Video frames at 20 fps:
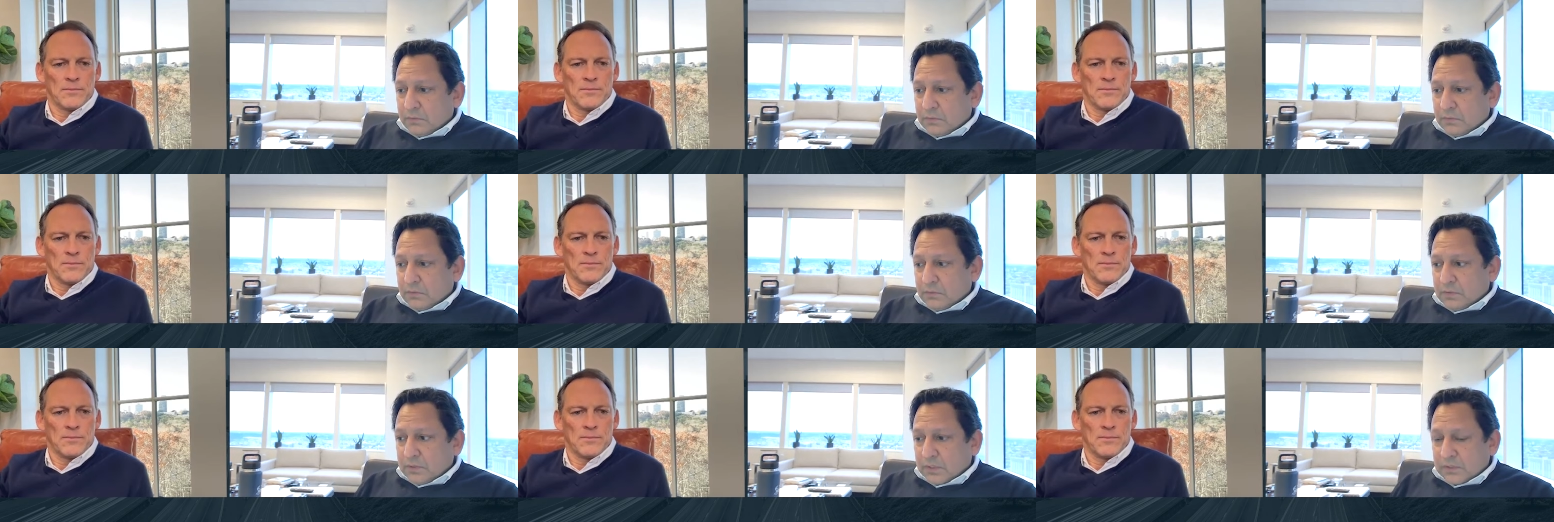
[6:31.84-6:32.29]

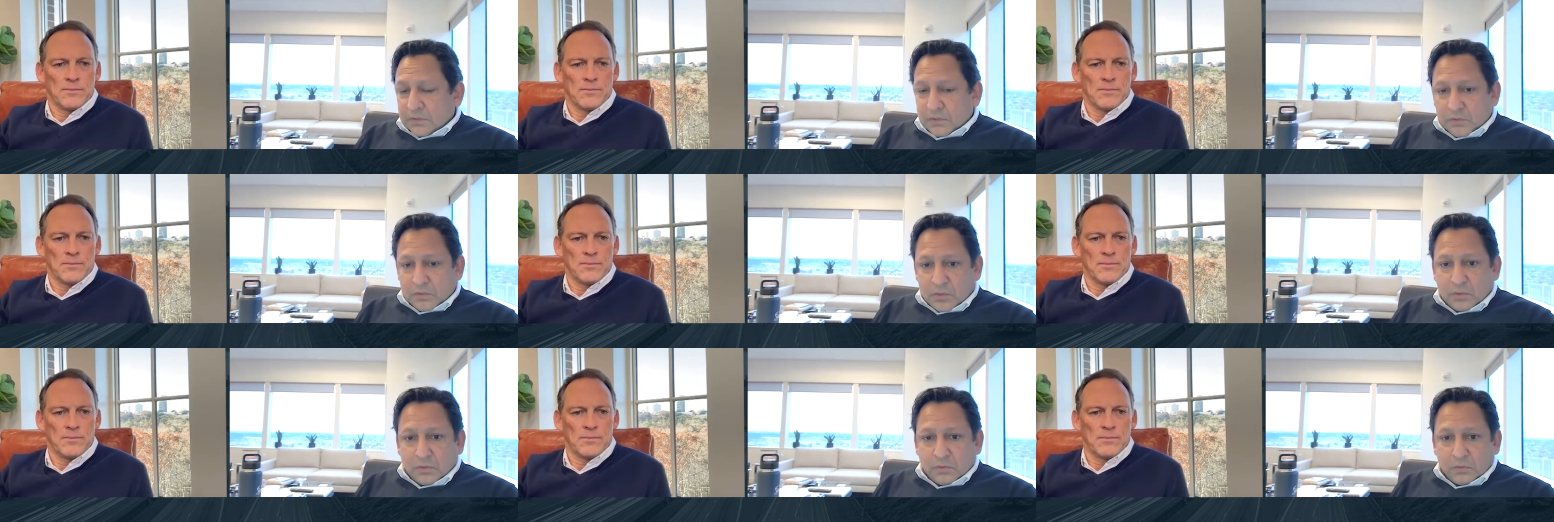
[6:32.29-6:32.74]
Speaker 1: you get to
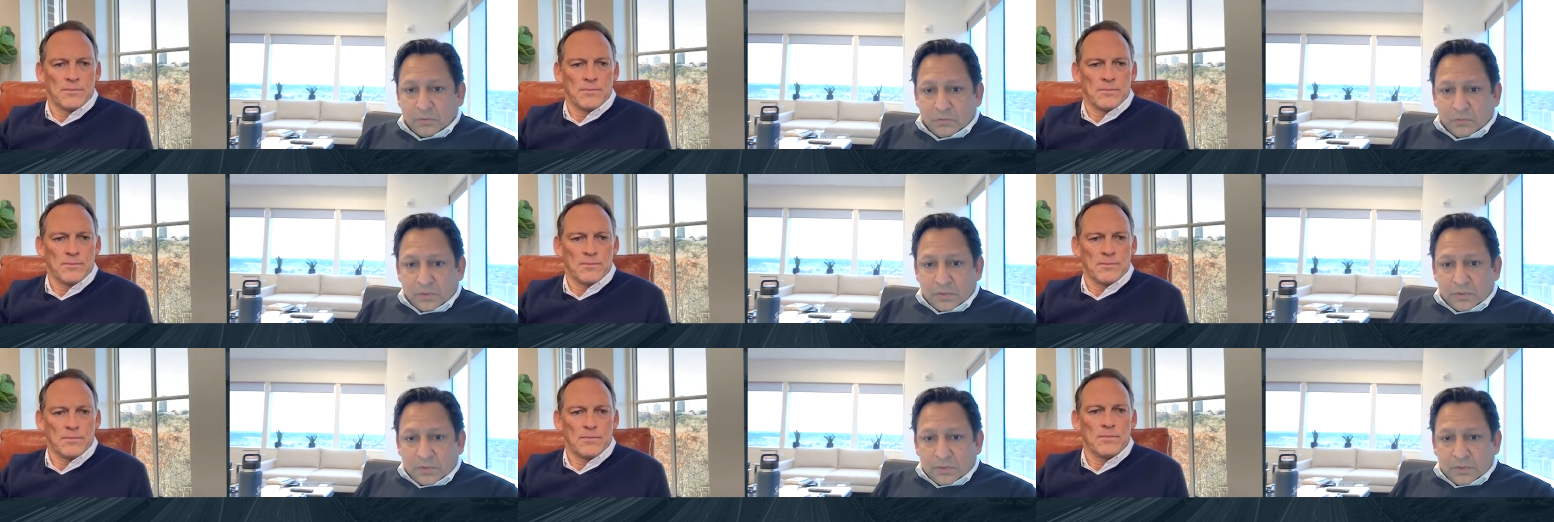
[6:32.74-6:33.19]
know
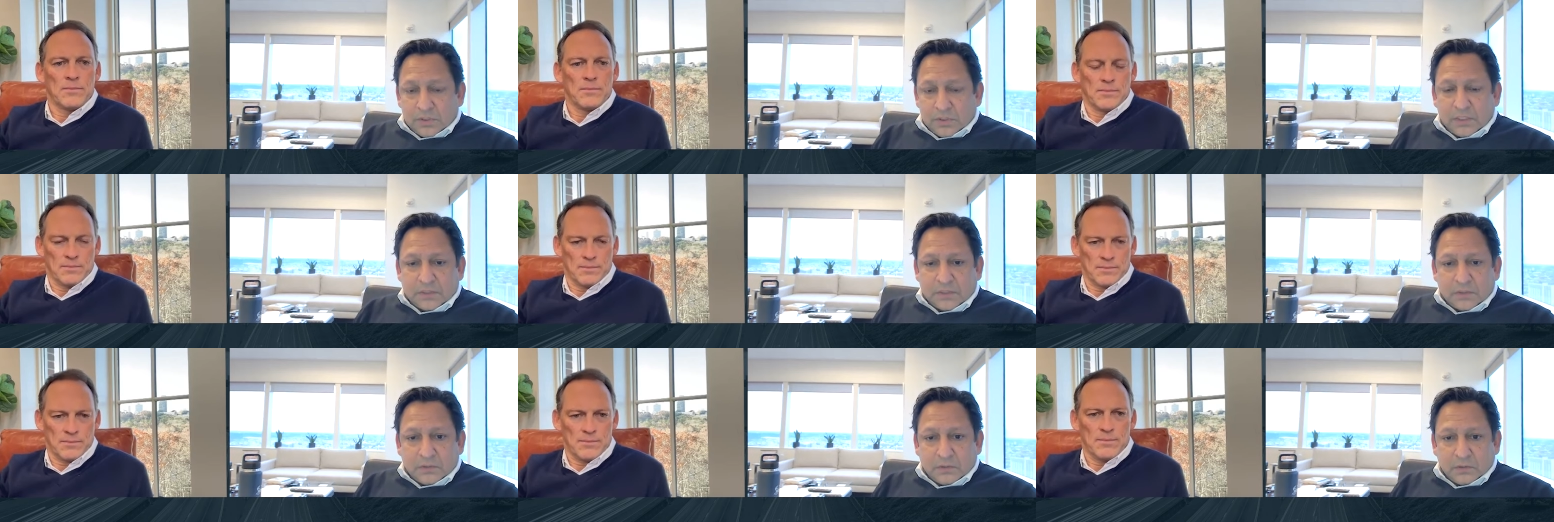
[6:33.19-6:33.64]
you
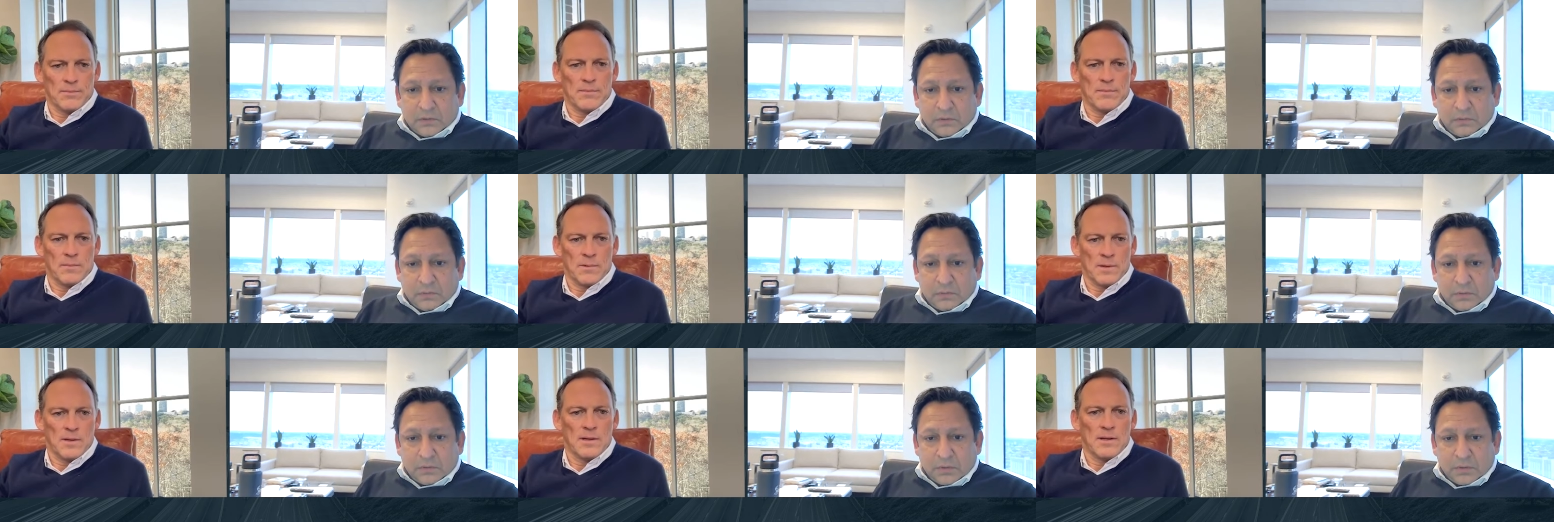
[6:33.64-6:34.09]
get to
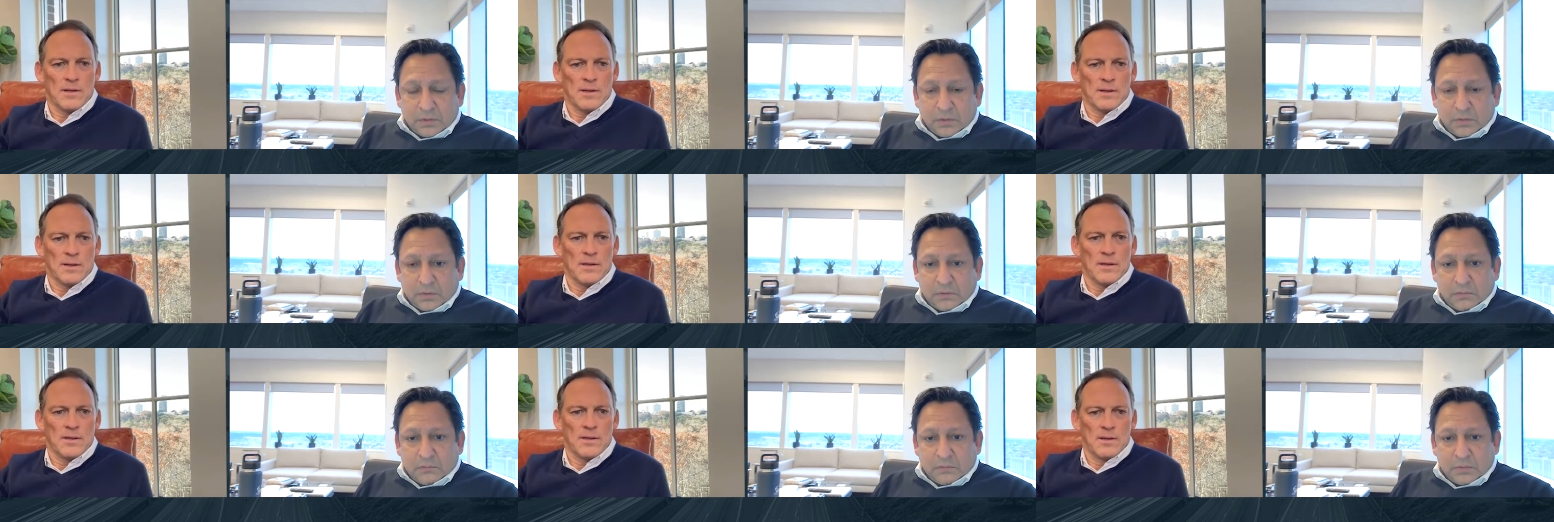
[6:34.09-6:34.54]
know a,
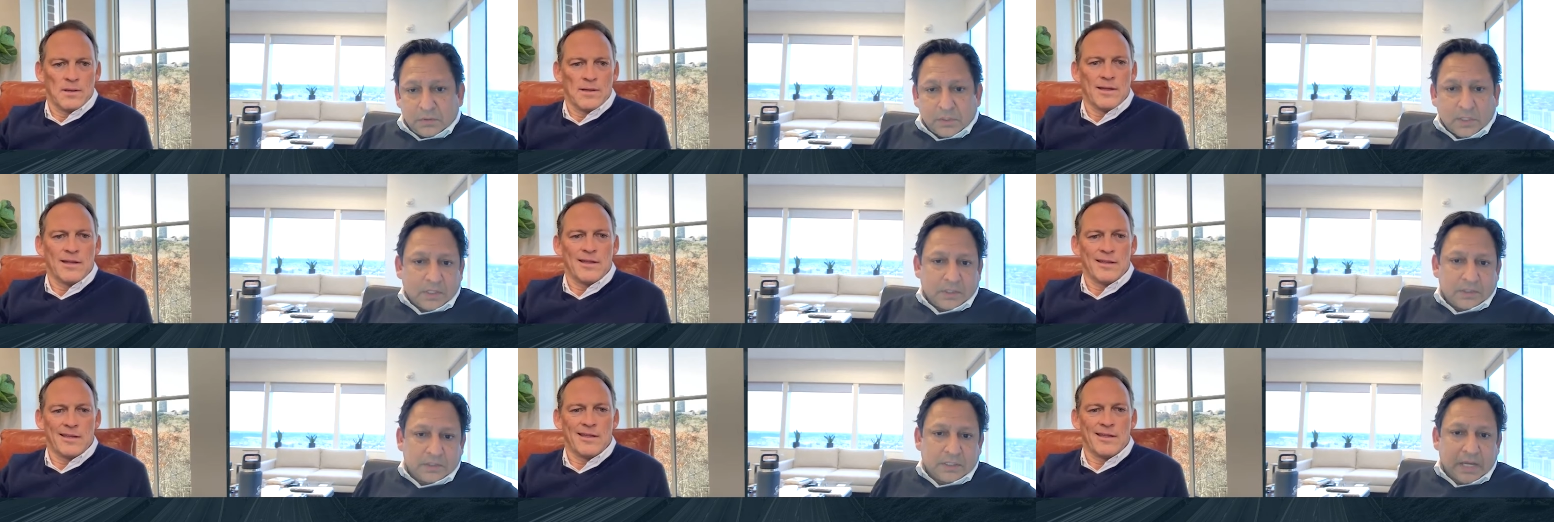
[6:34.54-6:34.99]
a
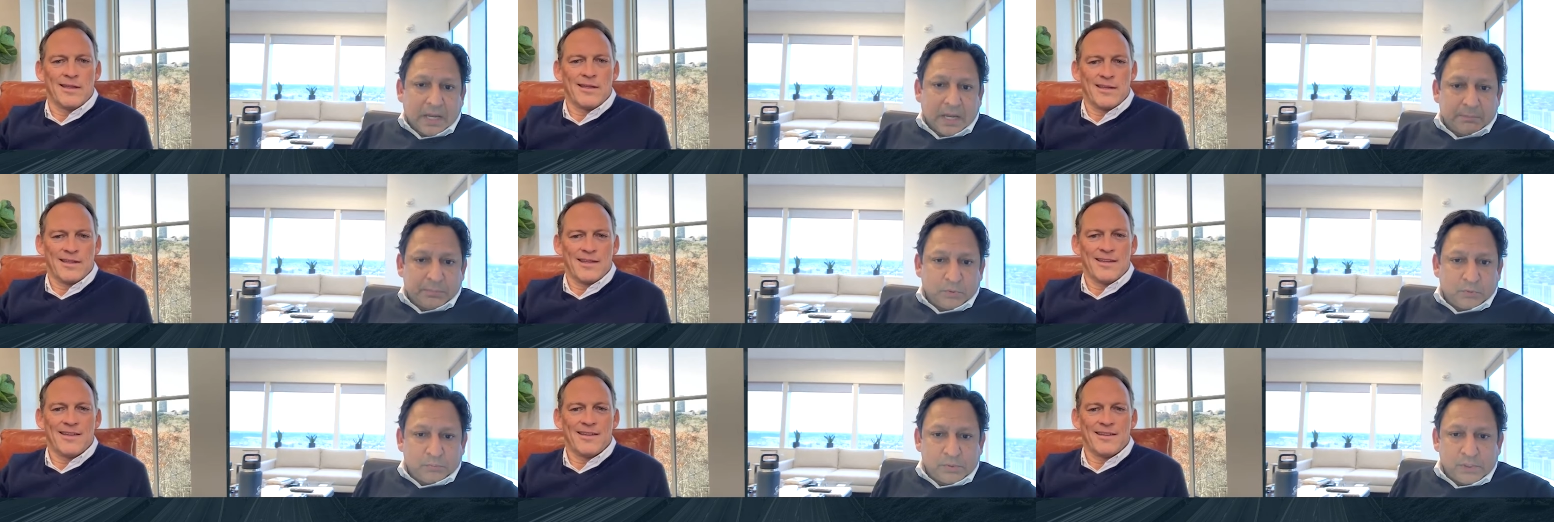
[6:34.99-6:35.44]
lot of the
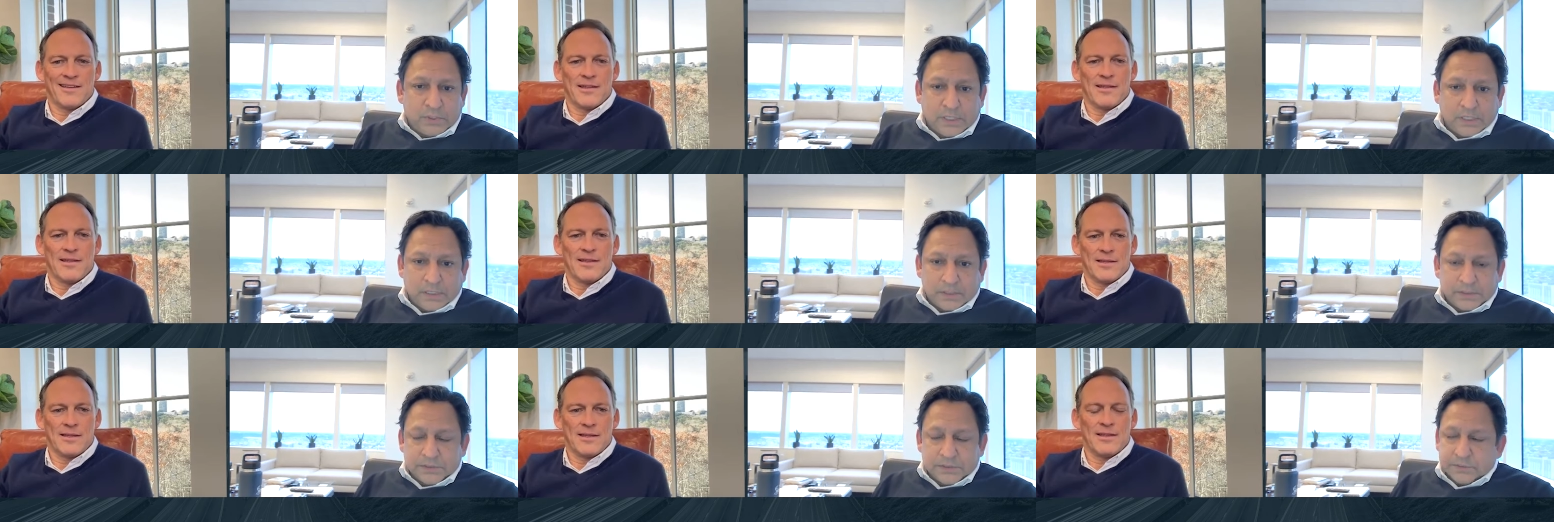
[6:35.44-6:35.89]
capital
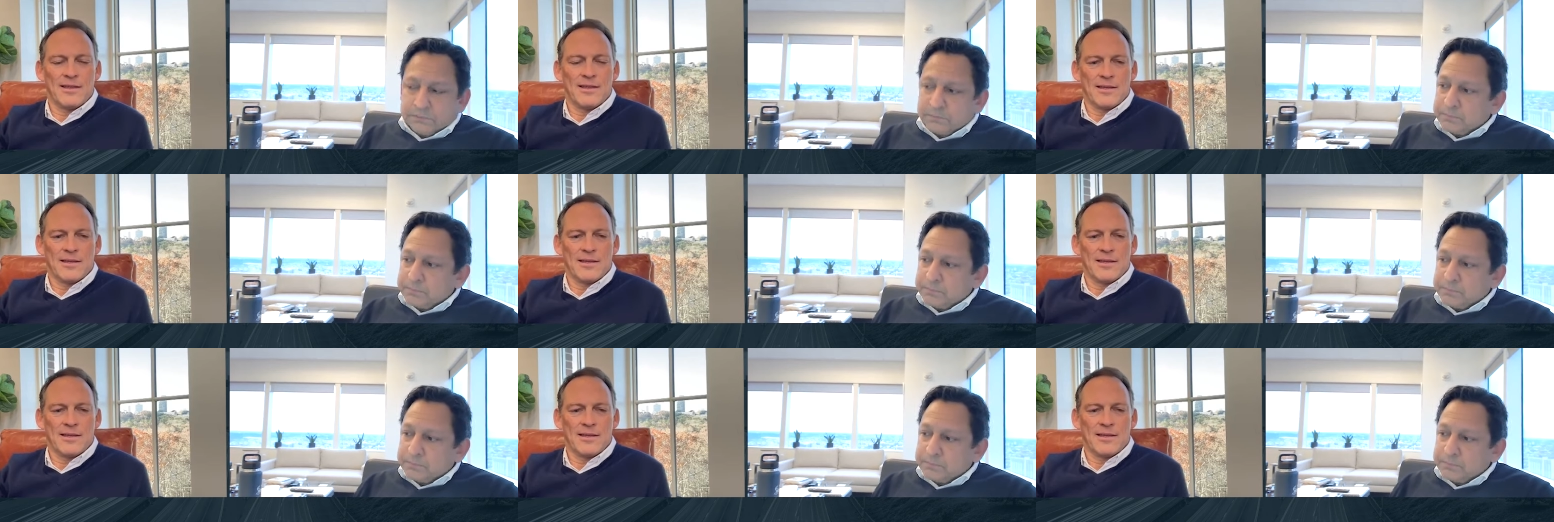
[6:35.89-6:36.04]
players.